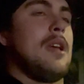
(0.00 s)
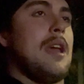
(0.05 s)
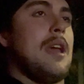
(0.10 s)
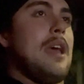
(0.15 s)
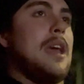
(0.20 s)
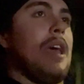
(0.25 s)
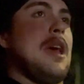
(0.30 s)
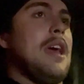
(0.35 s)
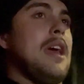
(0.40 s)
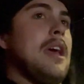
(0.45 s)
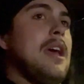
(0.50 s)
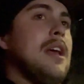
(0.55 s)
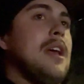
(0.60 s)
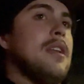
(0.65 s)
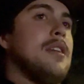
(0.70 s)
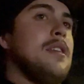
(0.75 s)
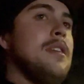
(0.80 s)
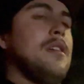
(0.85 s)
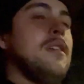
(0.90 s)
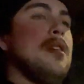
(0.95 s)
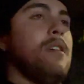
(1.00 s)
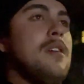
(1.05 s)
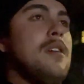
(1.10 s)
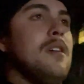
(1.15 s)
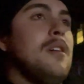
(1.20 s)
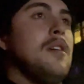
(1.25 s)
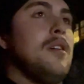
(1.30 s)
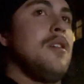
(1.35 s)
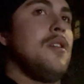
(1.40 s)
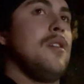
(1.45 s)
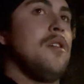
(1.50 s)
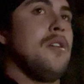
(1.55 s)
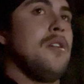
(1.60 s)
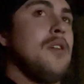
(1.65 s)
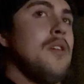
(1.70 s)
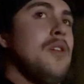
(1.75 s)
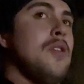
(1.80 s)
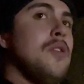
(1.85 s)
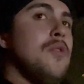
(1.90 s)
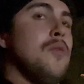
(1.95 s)
And
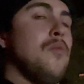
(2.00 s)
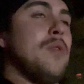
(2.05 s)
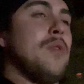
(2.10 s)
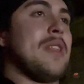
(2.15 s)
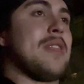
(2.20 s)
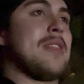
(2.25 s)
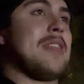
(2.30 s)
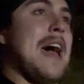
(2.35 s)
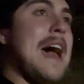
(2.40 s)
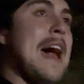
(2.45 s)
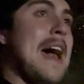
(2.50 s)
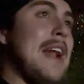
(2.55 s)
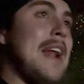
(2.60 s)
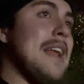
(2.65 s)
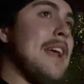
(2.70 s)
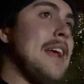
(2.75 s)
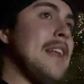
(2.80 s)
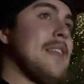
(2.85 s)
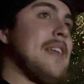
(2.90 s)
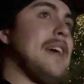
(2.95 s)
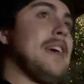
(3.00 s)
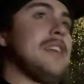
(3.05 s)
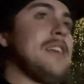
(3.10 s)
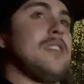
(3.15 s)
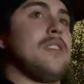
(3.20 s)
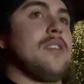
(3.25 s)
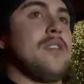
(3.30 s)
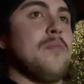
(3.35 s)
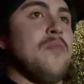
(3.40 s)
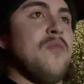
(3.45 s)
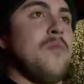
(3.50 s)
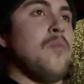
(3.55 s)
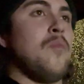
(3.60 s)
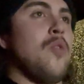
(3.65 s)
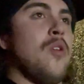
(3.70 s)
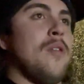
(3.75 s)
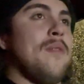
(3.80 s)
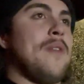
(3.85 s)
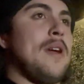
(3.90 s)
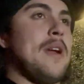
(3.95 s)
with that and like the
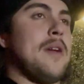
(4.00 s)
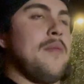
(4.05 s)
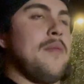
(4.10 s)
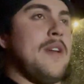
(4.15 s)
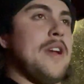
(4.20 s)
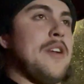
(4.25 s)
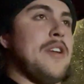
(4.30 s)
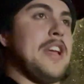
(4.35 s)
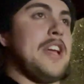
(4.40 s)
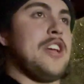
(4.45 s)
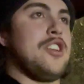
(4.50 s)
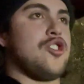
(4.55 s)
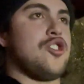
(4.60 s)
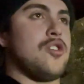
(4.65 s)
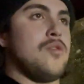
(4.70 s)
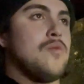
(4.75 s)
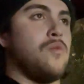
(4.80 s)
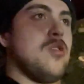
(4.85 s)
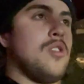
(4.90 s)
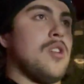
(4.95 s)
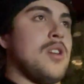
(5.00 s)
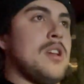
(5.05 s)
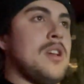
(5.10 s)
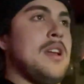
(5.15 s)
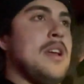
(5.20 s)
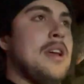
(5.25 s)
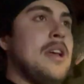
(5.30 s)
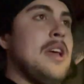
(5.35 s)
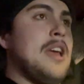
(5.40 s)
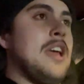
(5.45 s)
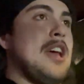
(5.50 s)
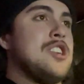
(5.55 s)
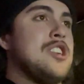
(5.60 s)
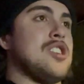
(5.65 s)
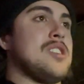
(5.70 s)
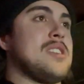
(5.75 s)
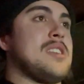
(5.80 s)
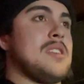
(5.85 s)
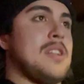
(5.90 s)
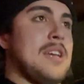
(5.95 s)
more variation work, it
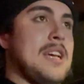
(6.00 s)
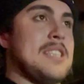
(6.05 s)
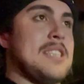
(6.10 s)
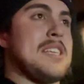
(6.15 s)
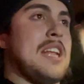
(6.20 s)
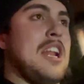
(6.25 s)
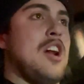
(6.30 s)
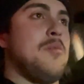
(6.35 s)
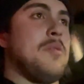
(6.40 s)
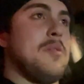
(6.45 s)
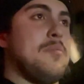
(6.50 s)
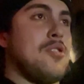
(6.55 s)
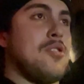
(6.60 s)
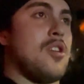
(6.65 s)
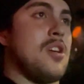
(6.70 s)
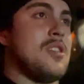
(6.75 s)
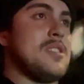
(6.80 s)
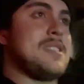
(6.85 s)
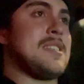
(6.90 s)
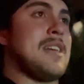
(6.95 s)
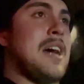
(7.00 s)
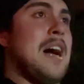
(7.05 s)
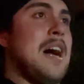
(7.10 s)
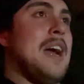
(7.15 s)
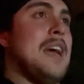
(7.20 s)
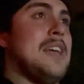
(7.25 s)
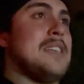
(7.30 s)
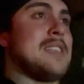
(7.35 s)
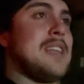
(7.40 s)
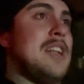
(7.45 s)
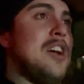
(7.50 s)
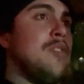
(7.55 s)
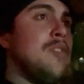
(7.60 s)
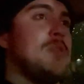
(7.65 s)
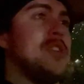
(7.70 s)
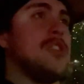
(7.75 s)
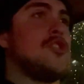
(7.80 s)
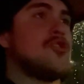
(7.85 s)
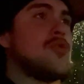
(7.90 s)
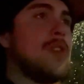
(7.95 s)
just, like I said, helped me put on size and help
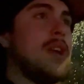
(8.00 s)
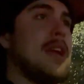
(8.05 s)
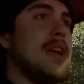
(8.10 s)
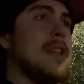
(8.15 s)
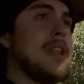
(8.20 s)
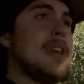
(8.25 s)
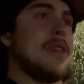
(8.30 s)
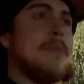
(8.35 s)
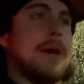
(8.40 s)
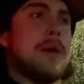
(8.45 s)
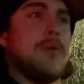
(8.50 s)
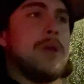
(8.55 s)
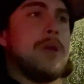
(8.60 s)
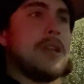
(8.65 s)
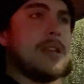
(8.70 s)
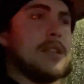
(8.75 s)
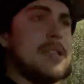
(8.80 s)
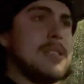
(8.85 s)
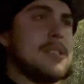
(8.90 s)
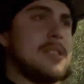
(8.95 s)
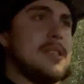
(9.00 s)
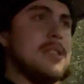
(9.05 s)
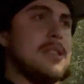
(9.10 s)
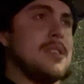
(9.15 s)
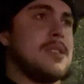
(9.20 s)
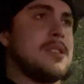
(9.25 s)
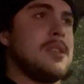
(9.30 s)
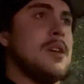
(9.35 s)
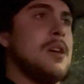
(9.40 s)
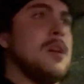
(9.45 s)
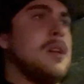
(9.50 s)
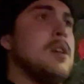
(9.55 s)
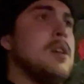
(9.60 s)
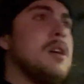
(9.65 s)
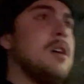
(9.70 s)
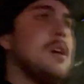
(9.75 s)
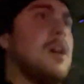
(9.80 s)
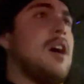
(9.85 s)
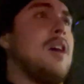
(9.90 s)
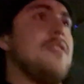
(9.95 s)
me train like my weaknesses.
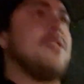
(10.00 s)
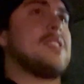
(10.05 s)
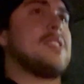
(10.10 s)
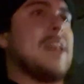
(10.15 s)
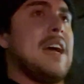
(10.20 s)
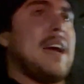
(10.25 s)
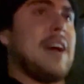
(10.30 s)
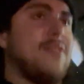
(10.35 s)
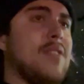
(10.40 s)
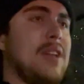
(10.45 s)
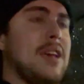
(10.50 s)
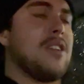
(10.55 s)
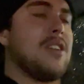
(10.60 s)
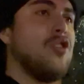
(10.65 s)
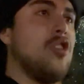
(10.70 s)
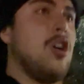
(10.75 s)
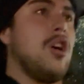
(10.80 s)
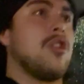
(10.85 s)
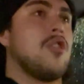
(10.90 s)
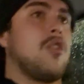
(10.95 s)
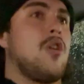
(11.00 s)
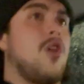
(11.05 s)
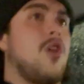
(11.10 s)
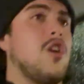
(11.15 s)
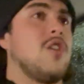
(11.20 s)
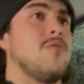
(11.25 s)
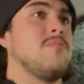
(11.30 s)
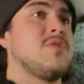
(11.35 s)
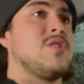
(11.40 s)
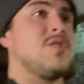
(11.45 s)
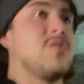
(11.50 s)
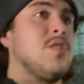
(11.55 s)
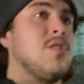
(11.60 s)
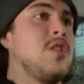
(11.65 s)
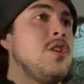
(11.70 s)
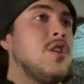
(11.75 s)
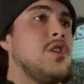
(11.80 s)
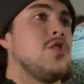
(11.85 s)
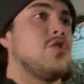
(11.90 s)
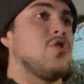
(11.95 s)
Obviously I have like longer arms,
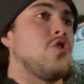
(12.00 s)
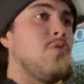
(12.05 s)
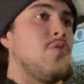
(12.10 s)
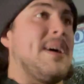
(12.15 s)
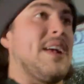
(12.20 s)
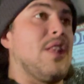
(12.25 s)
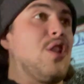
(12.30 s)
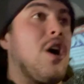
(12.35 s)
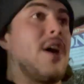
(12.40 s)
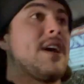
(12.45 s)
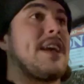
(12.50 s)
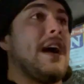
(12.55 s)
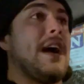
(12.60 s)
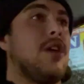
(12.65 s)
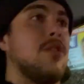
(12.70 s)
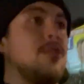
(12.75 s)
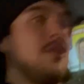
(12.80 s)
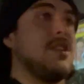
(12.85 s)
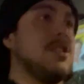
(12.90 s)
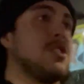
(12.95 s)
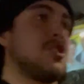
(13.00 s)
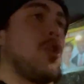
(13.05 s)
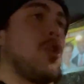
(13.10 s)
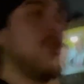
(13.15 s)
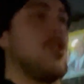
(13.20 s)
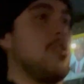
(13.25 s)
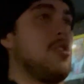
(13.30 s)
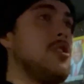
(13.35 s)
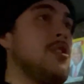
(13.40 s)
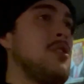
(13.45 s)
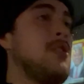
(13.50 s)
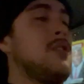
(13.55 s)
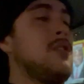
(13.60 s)
so my lockout is harder,